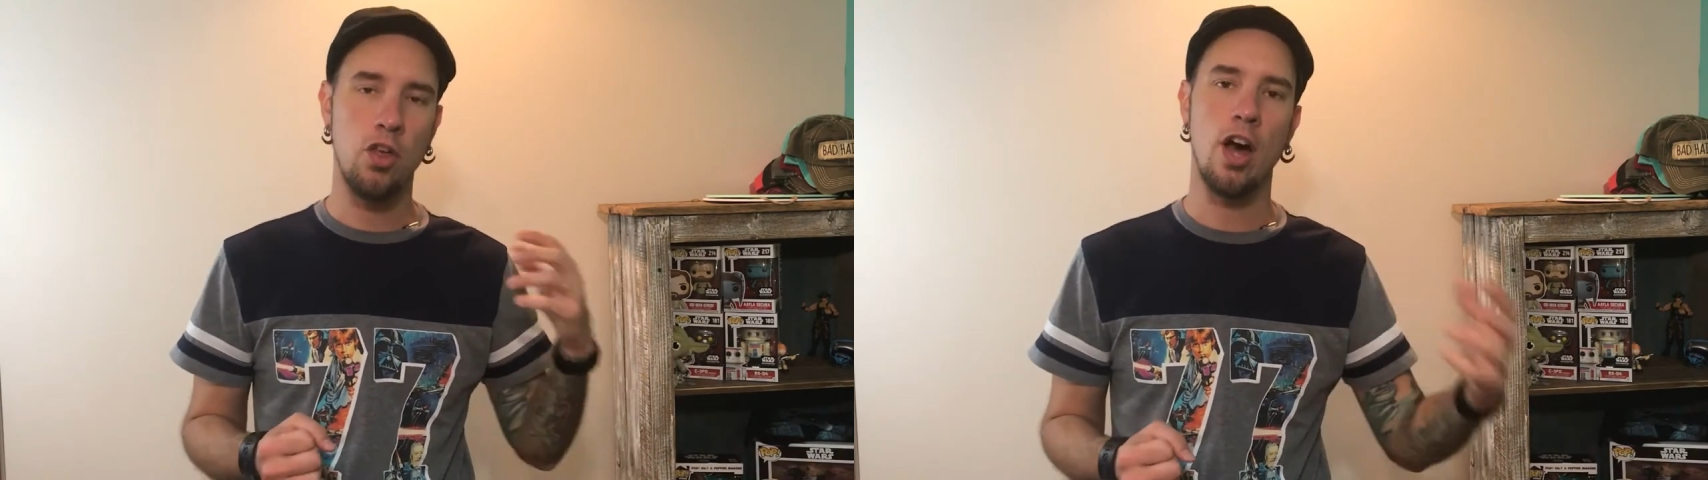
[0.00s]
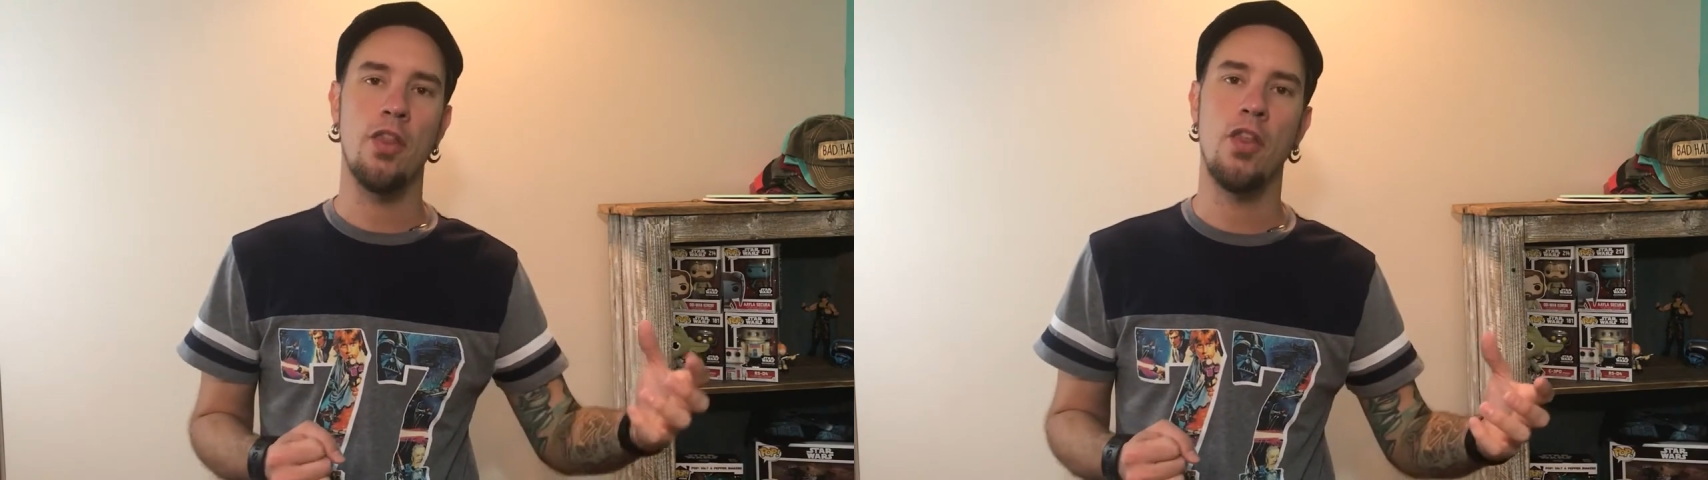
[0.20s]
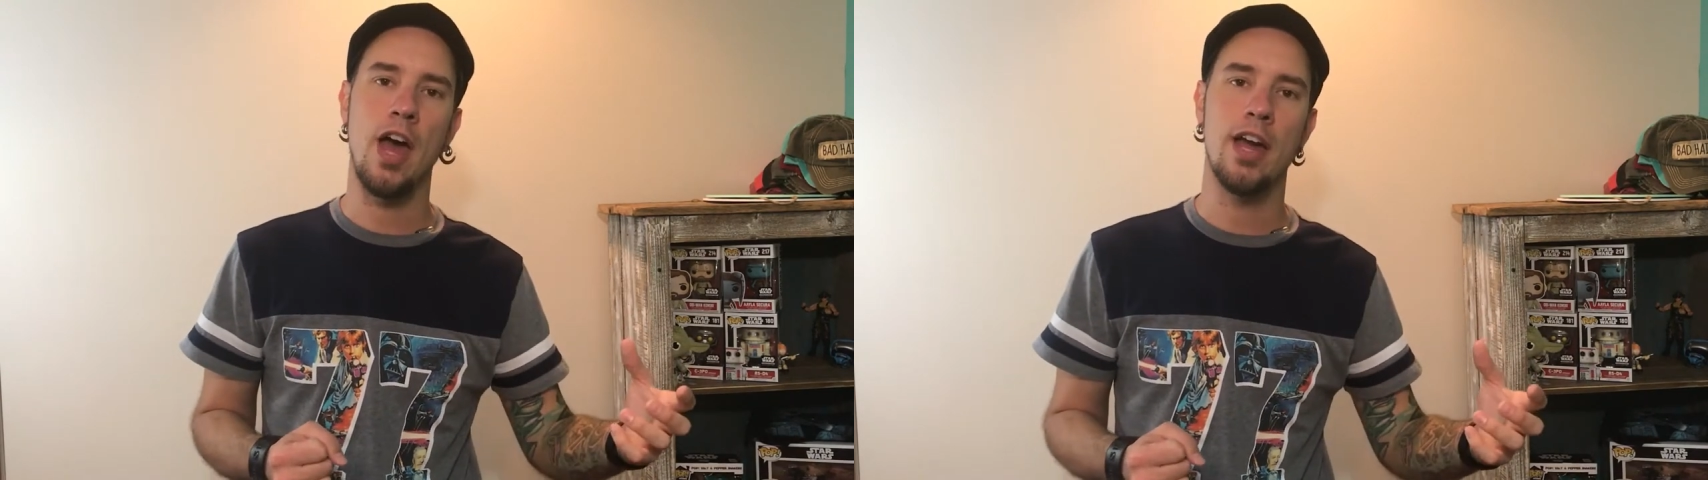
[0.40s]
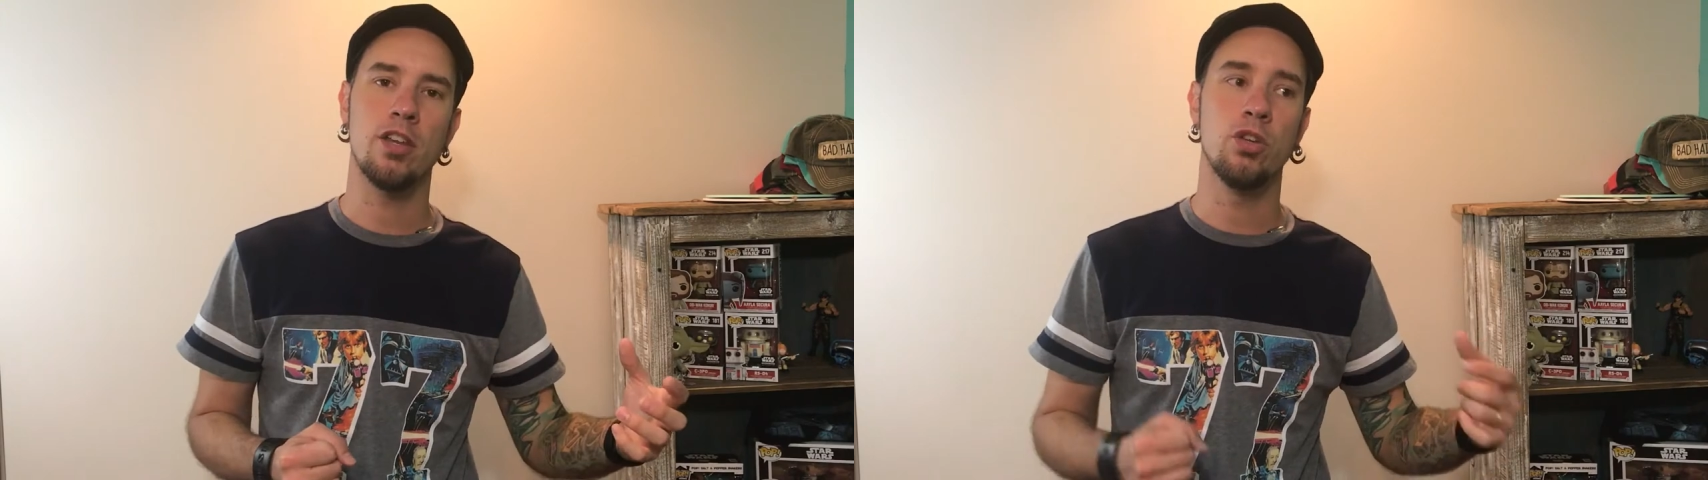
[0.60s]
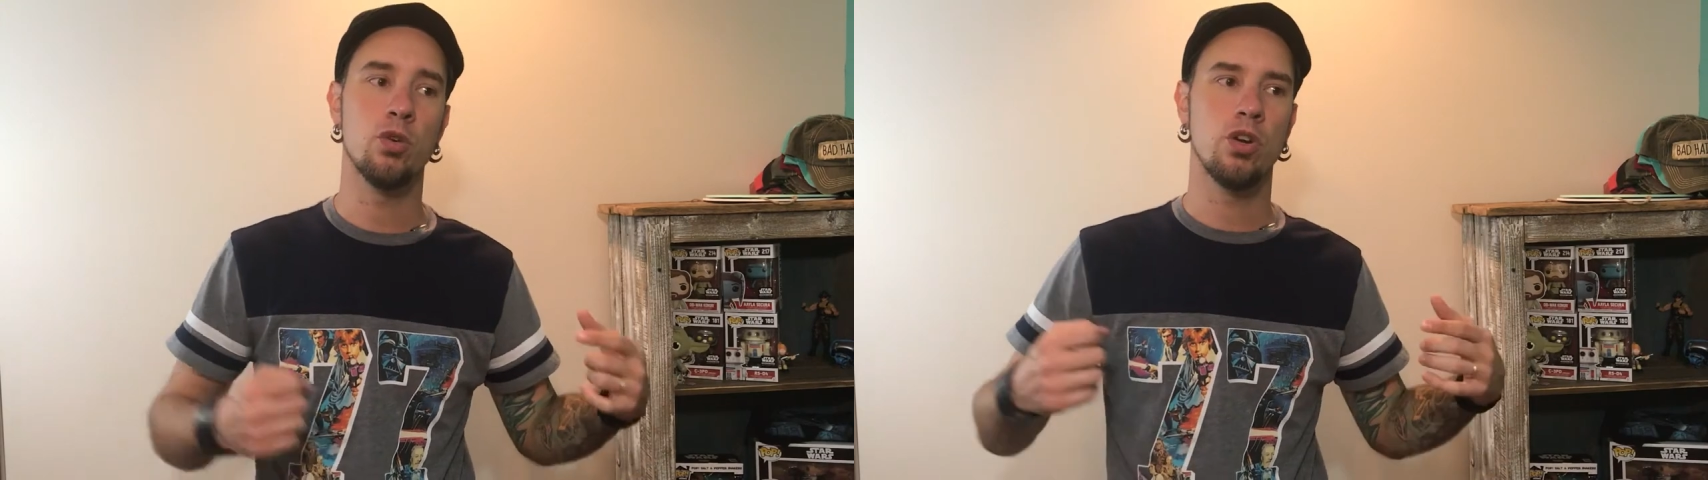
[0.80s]
thought
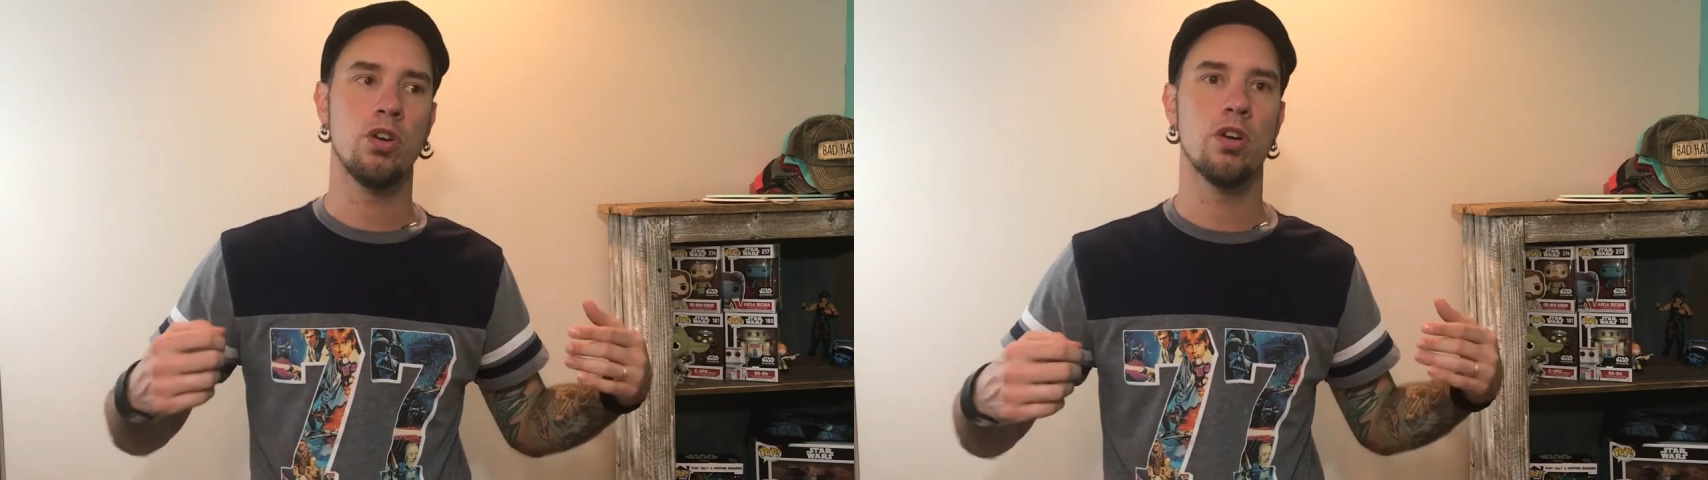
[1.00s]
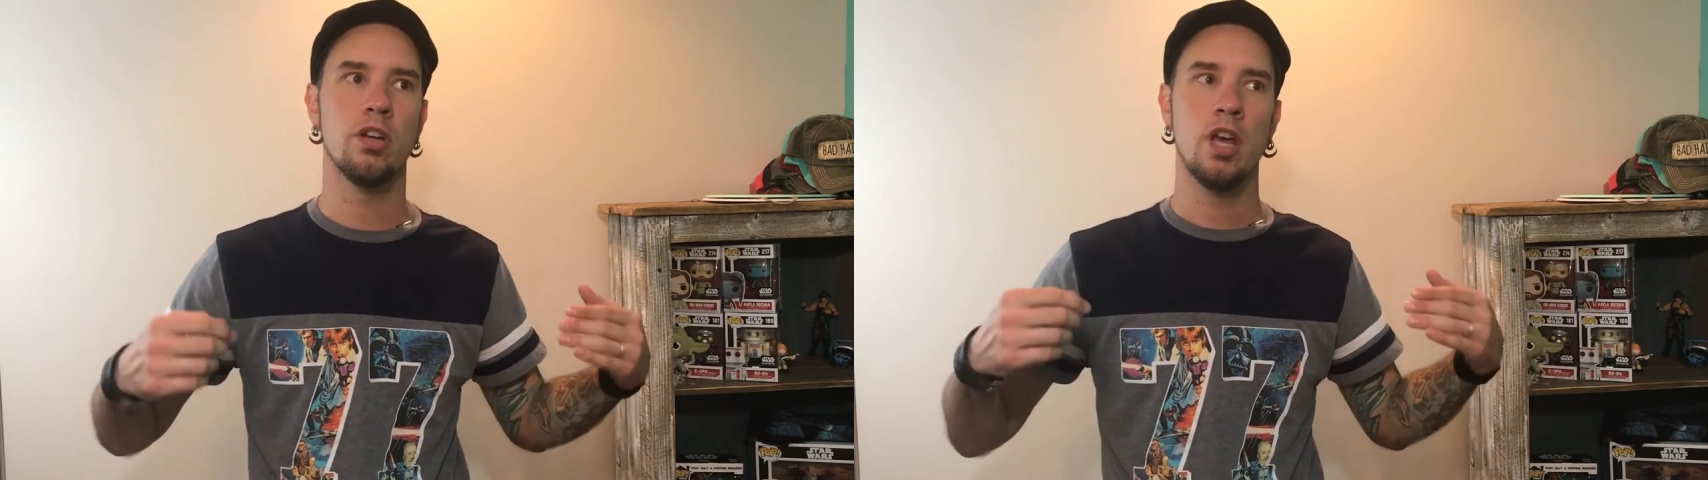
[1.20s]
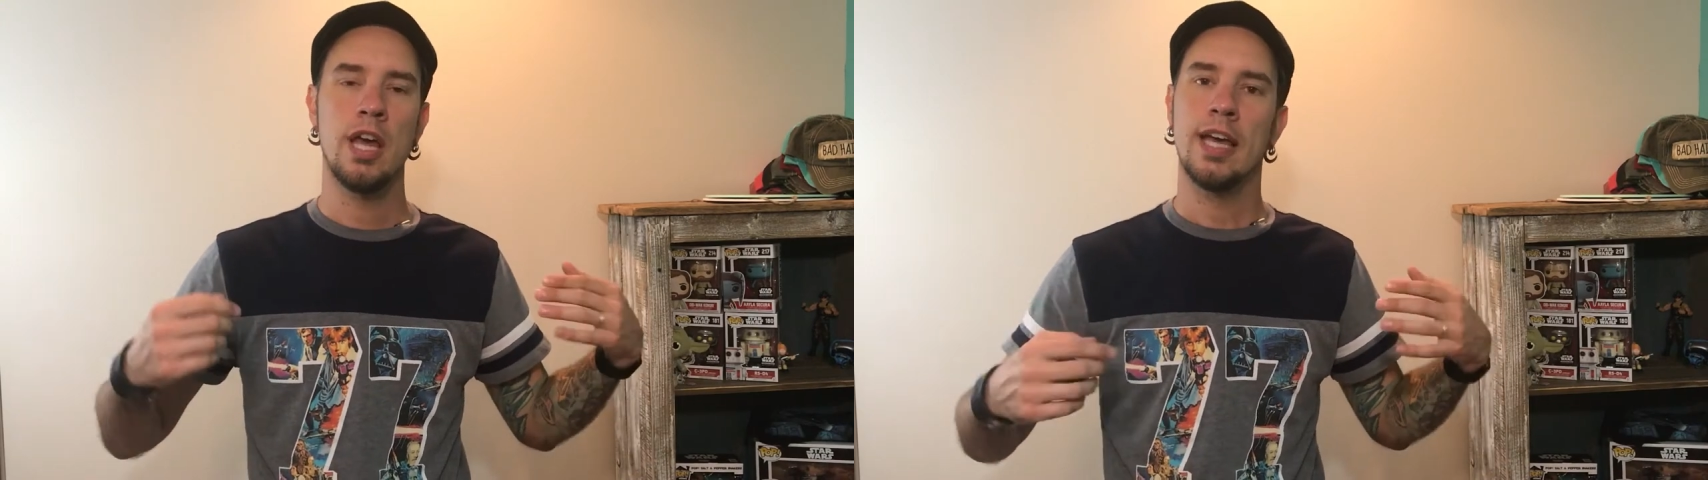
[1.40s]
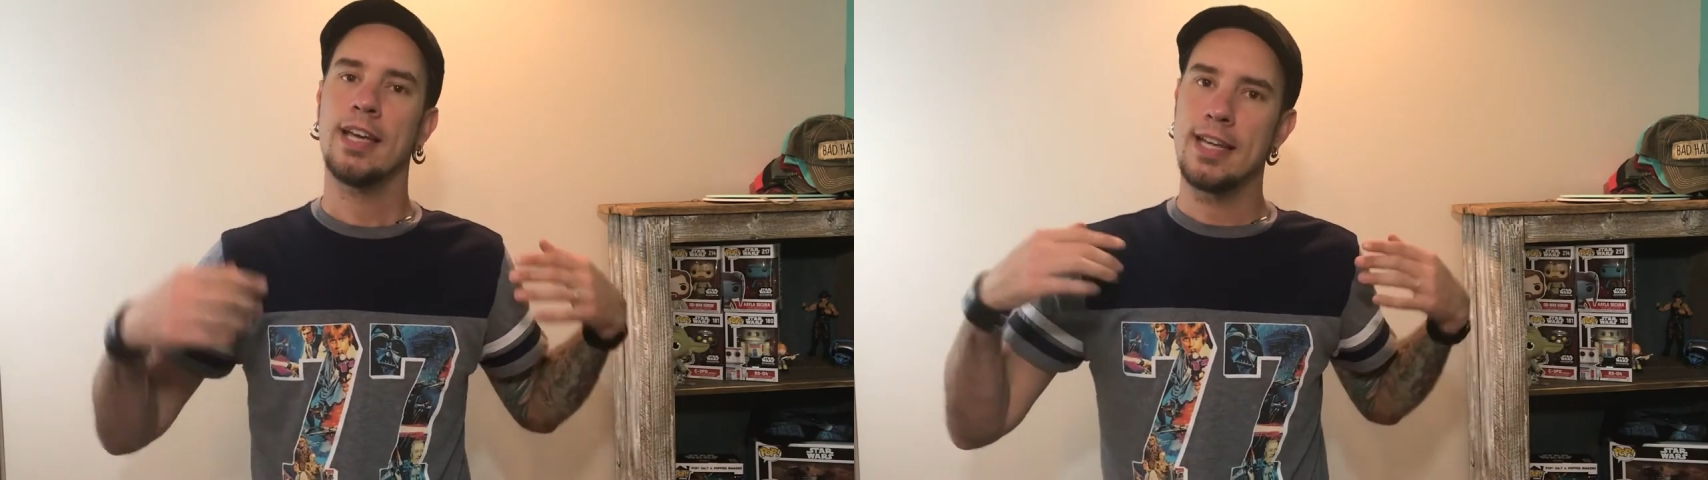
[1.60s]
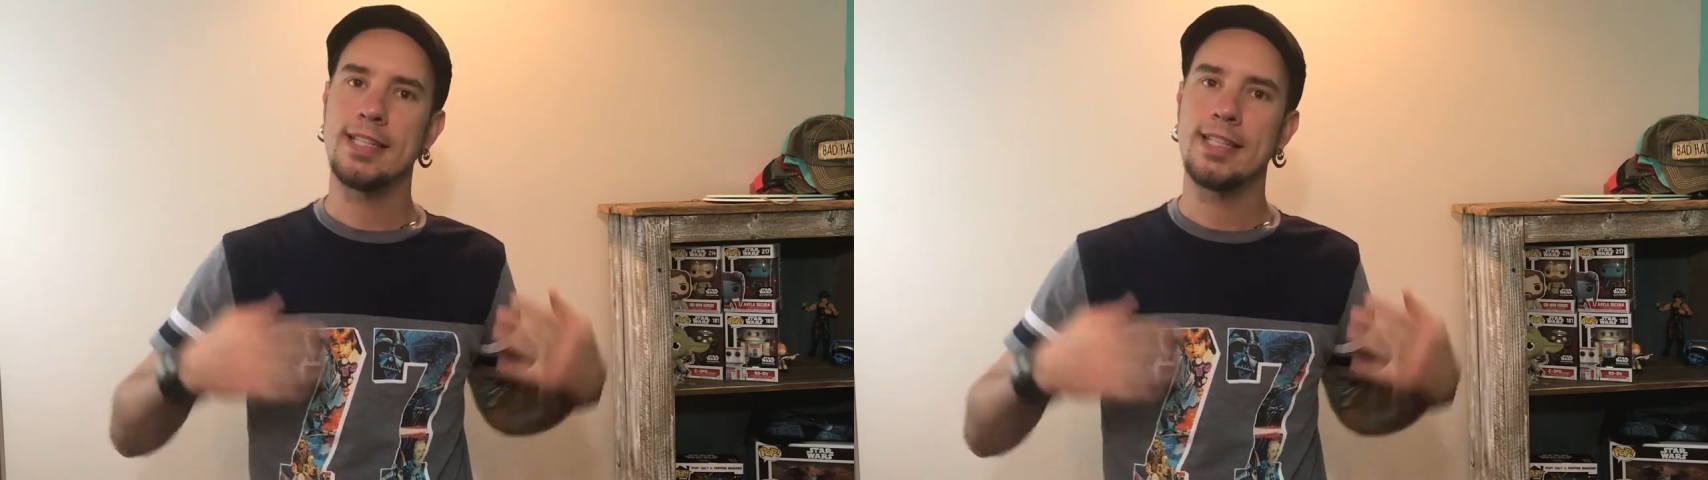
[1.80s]
that you could